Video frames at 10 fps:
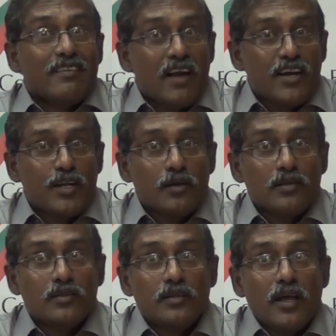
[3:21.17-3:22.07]

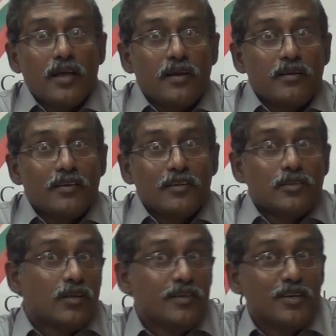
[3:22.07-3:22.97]
radical than
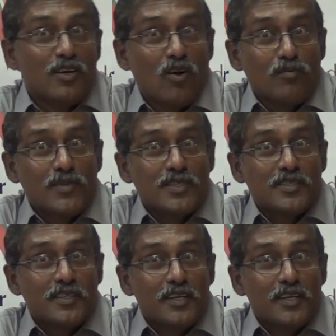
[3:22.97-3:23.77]
the Indian governments.